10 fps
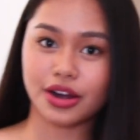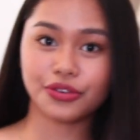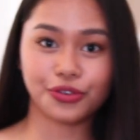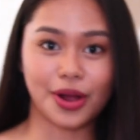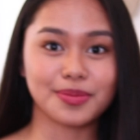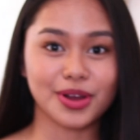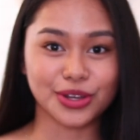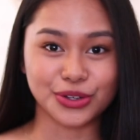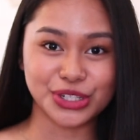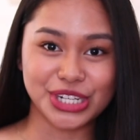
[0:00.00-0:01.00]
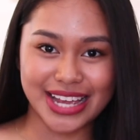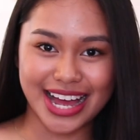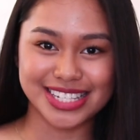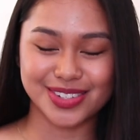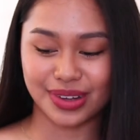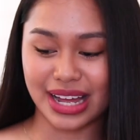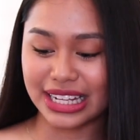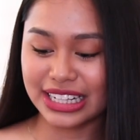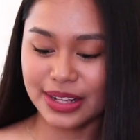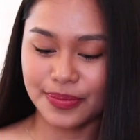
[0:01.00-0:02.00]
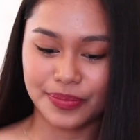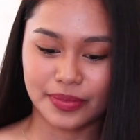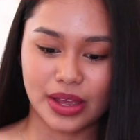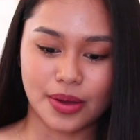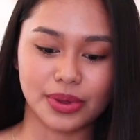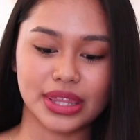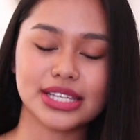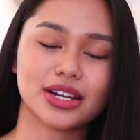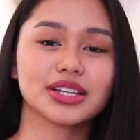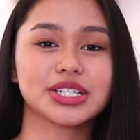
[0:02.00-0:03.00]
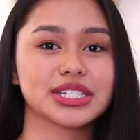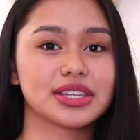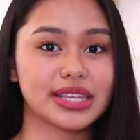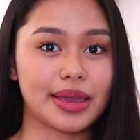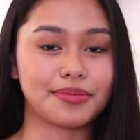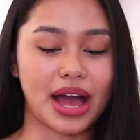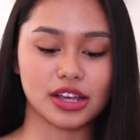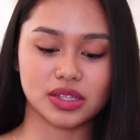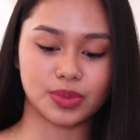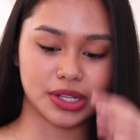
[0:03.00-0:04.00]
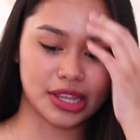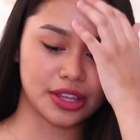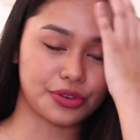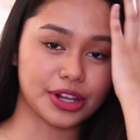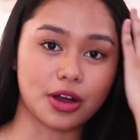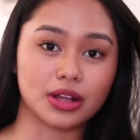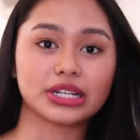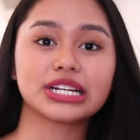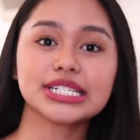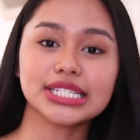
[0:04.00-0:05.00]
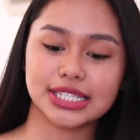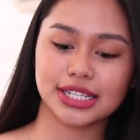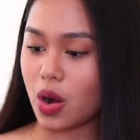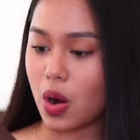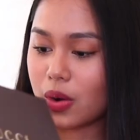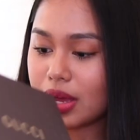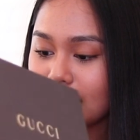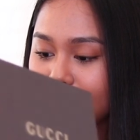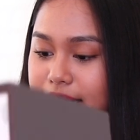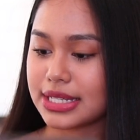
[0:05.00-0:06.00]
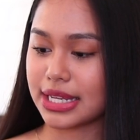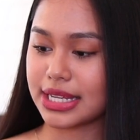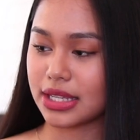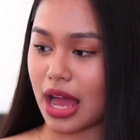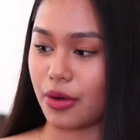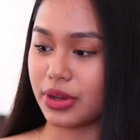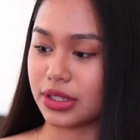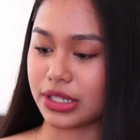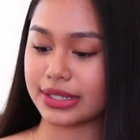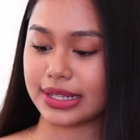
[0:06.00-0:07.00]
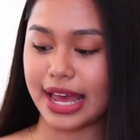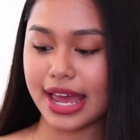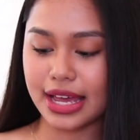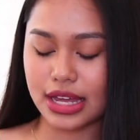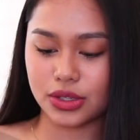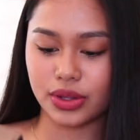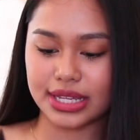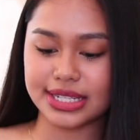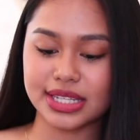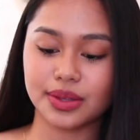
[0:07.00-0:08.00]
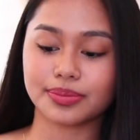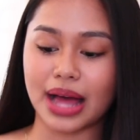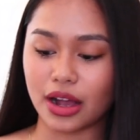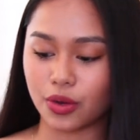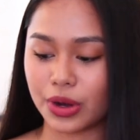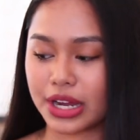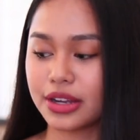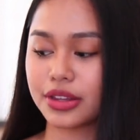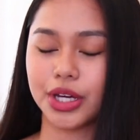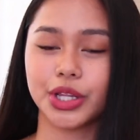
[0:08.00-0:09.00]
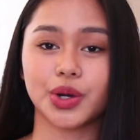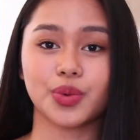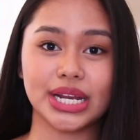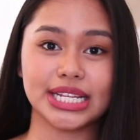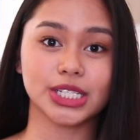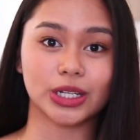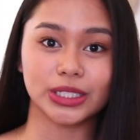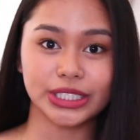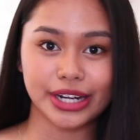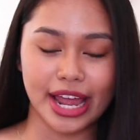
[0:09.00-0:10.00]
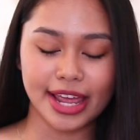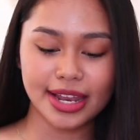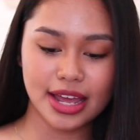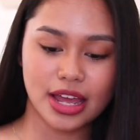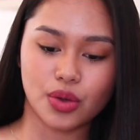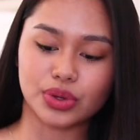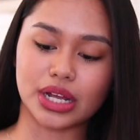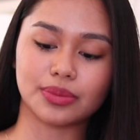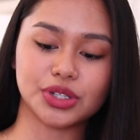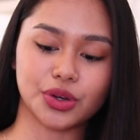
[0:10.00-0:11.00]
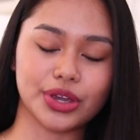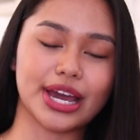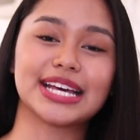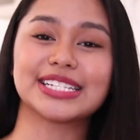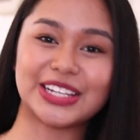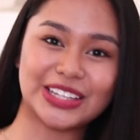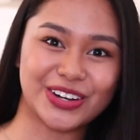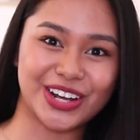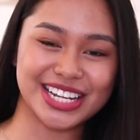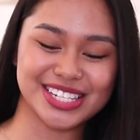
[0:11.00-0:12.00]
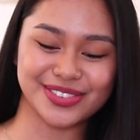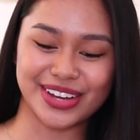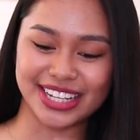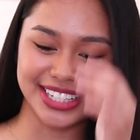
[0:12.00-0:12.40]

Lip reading: are from Gucci as well. But these are just the same bags, but in different colors. So this is how it looks like. So this is the black one. The other one is color red, which I'll be showing you guys later on as